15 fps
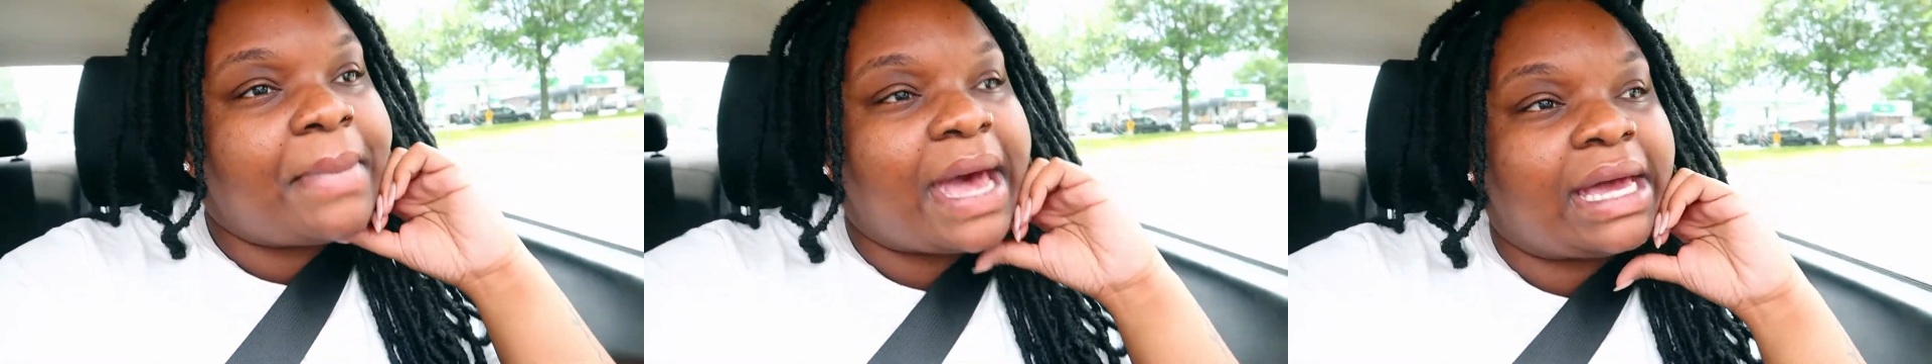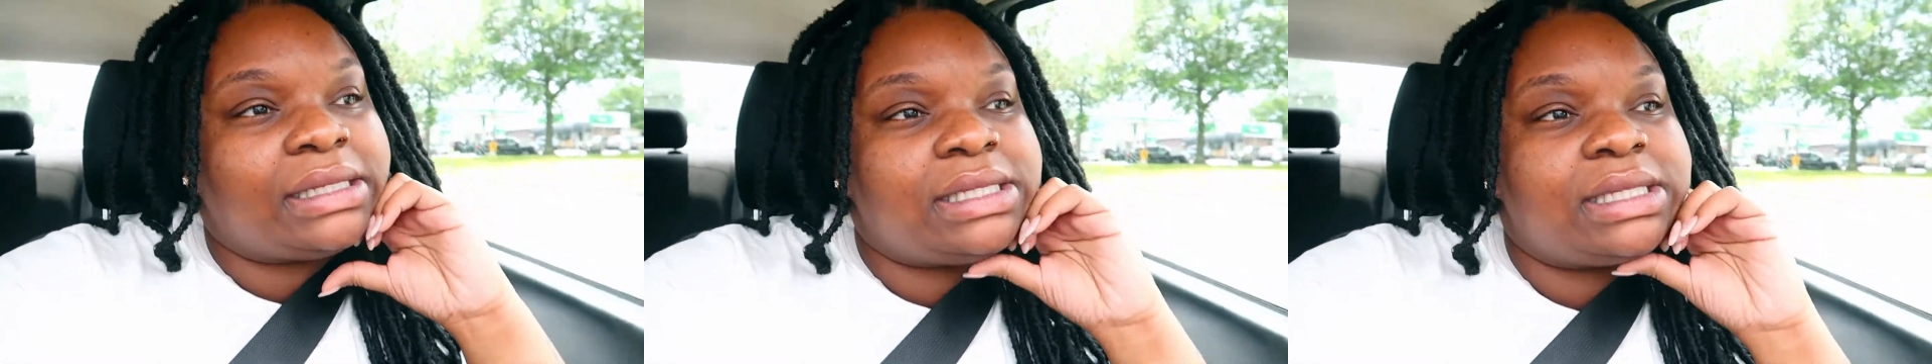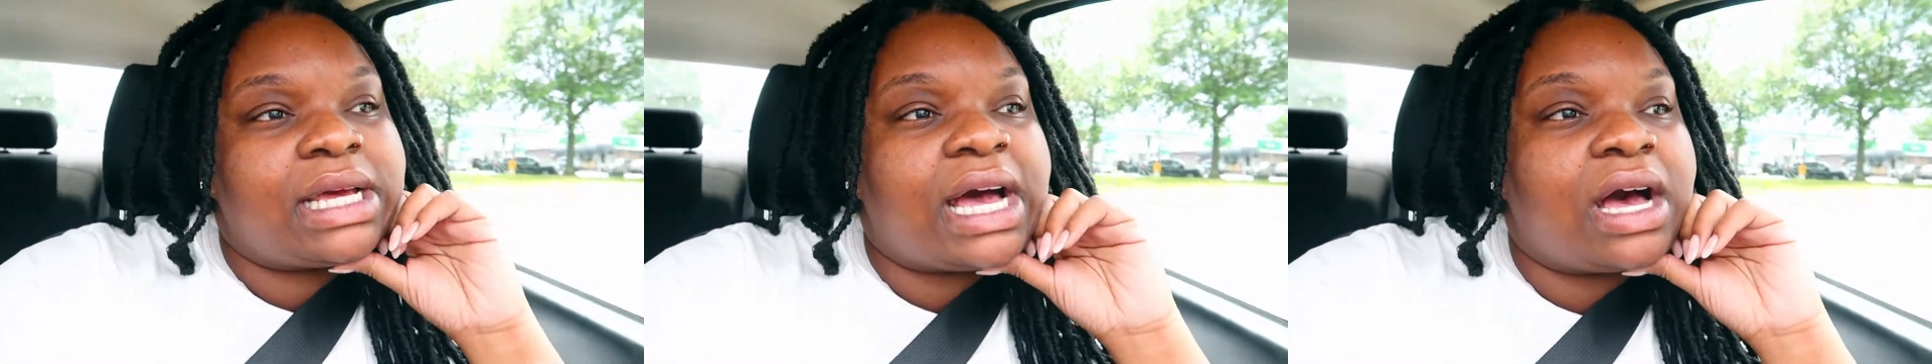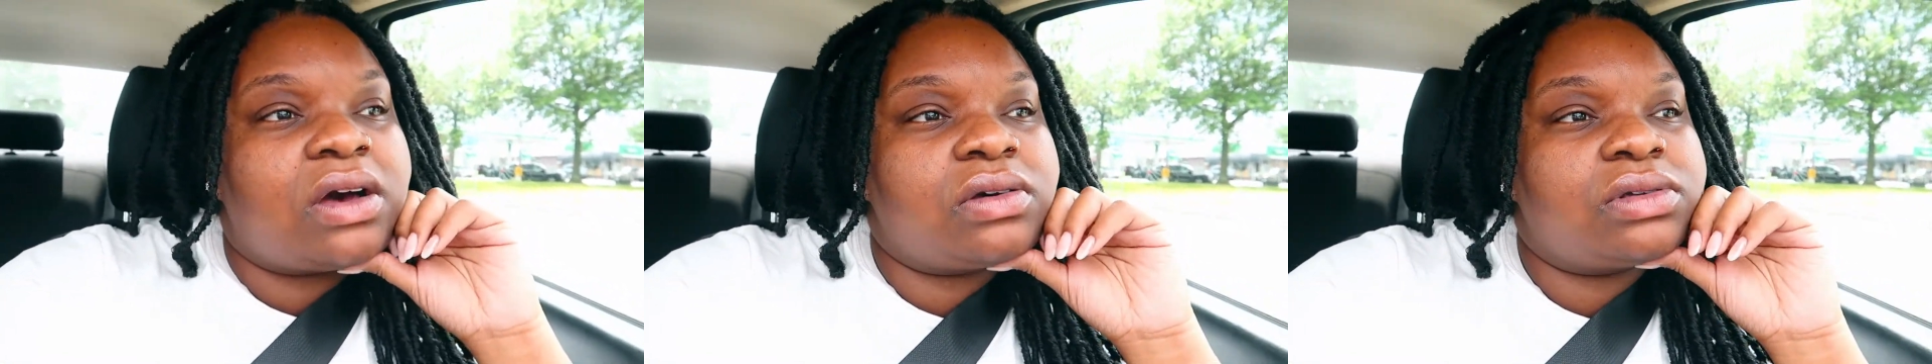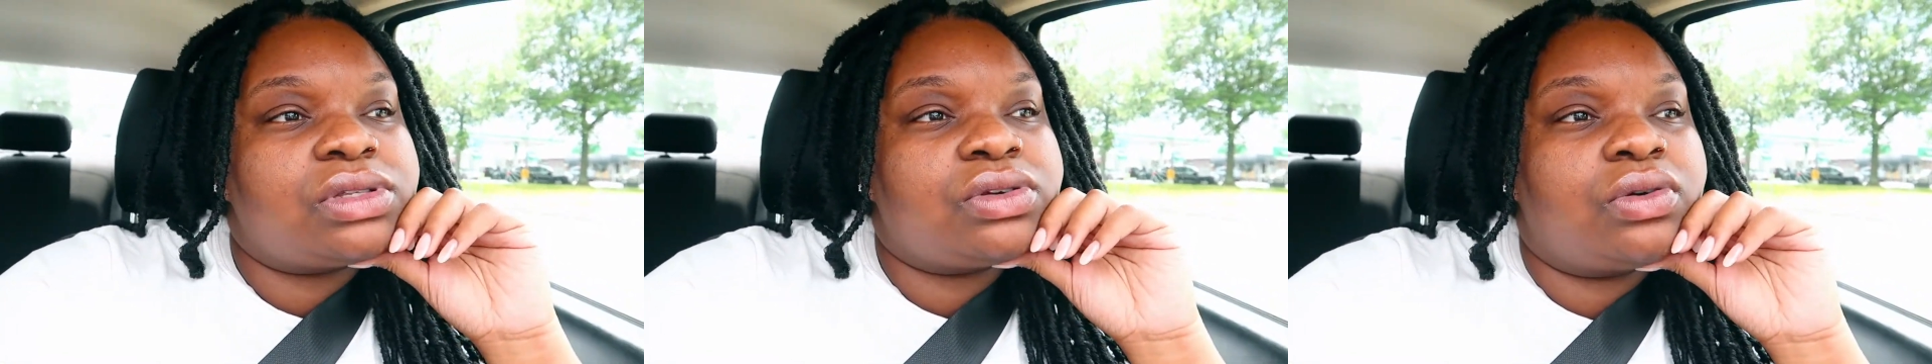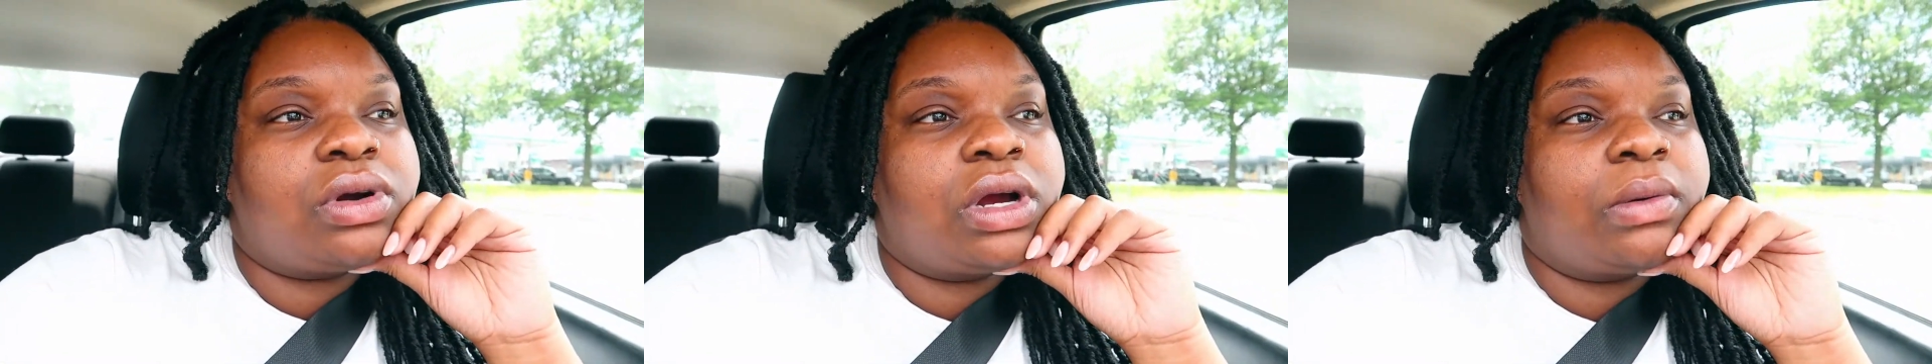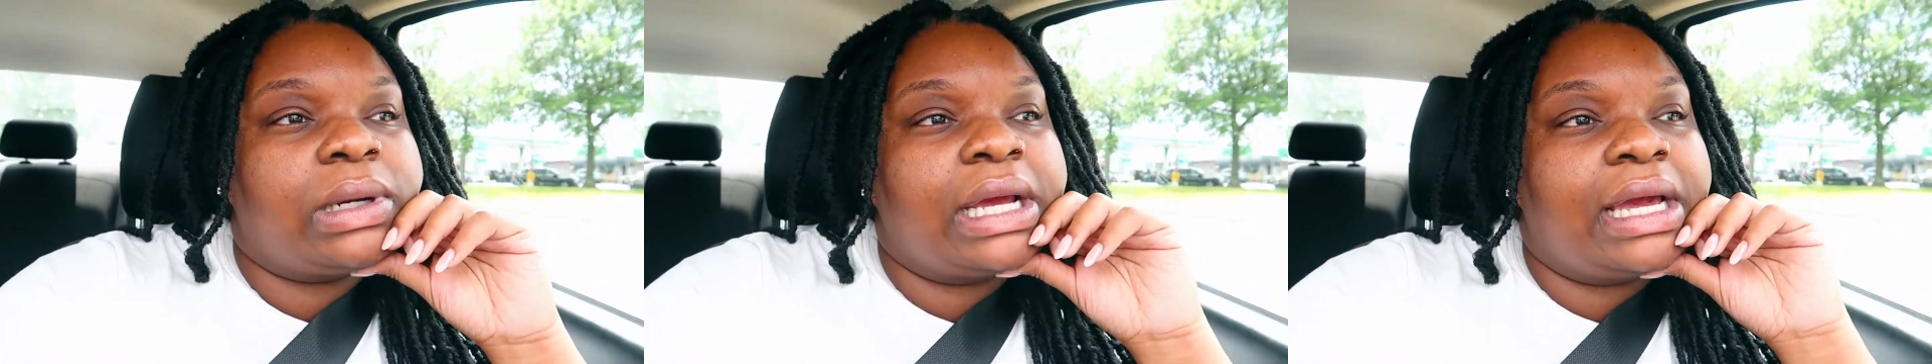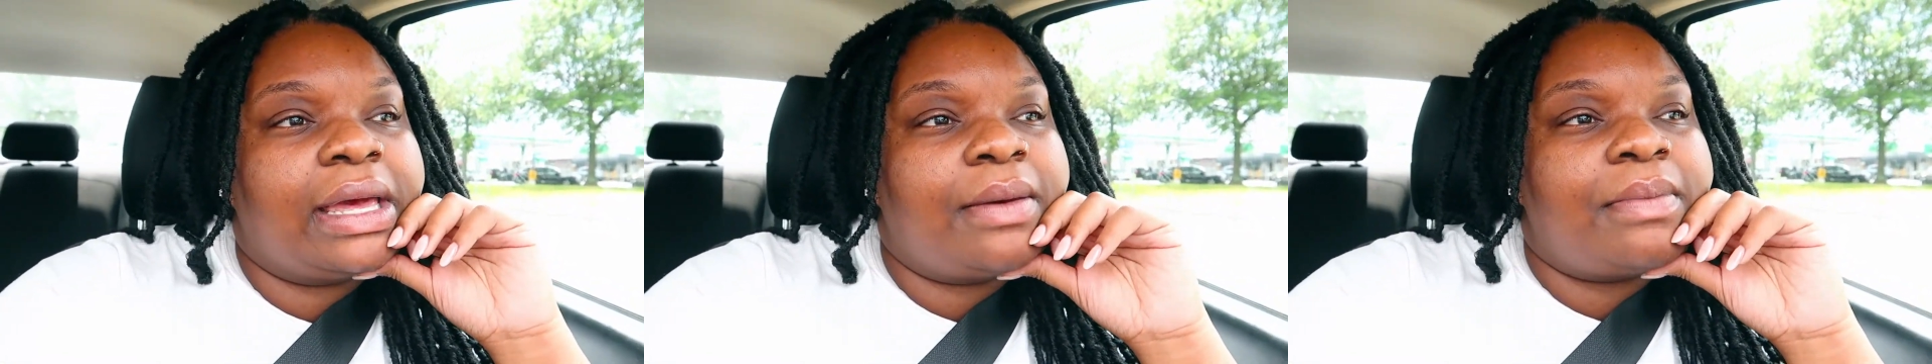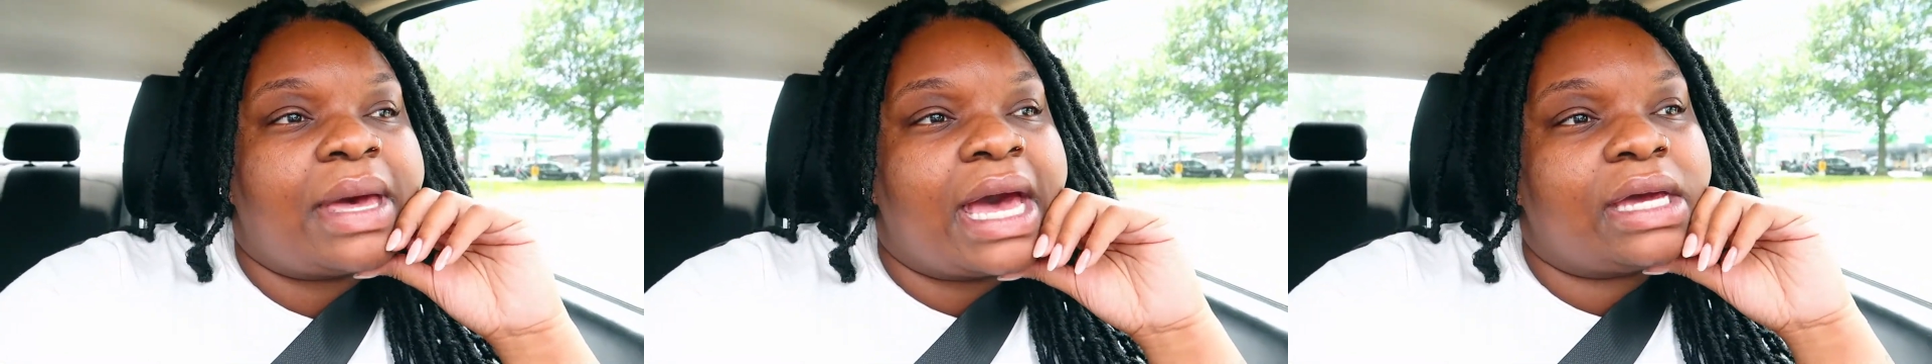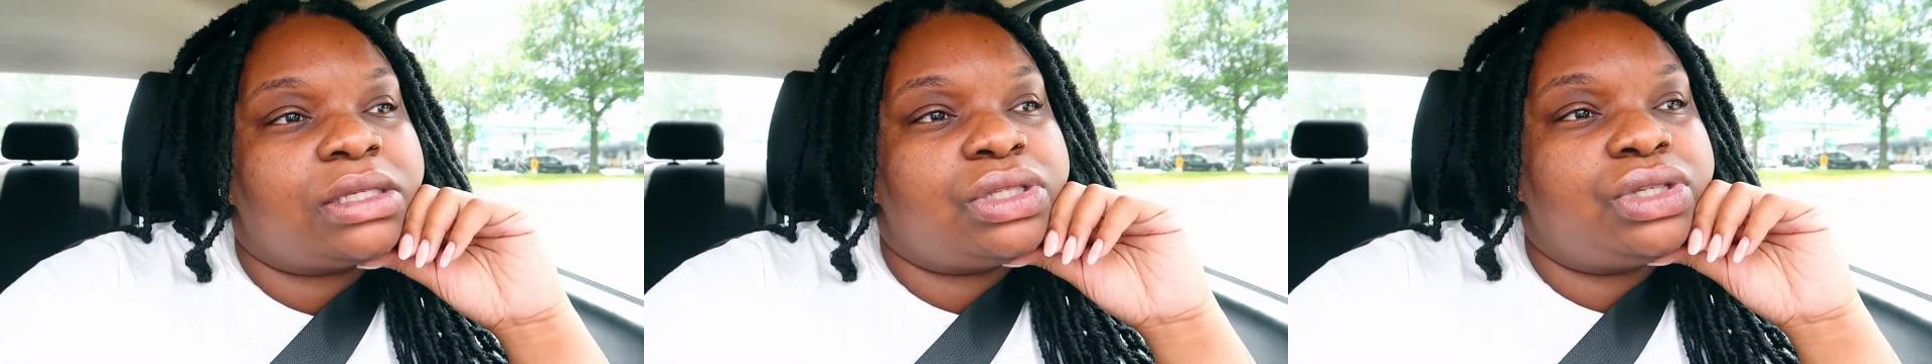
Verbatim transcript: back to the house or when I get back